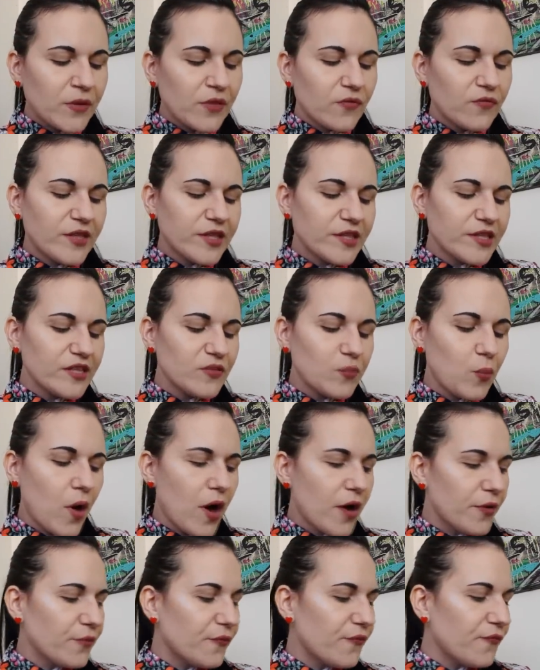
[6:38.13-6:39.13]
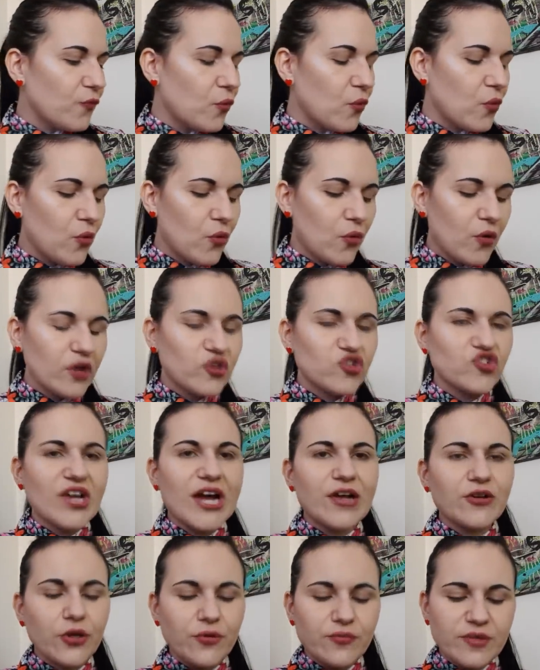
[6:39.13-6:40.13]
This is one for
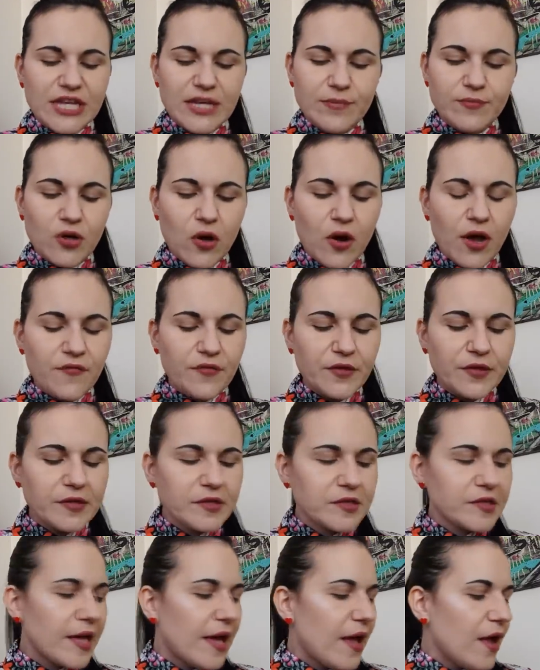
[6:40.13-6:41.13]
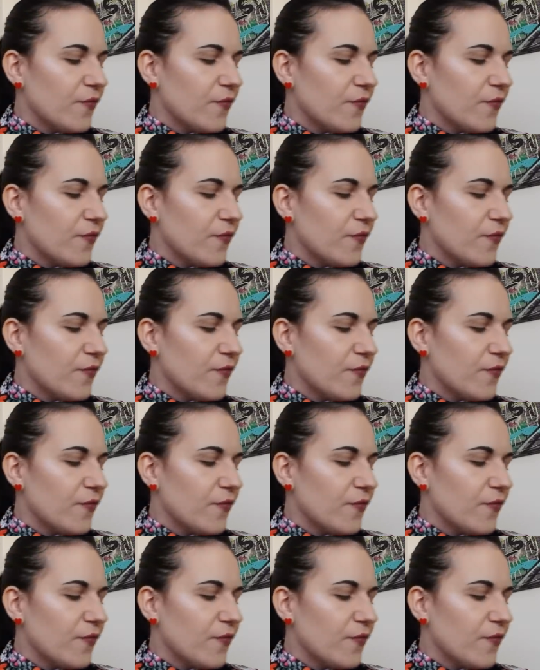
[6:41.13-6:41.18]
shadow deep divers.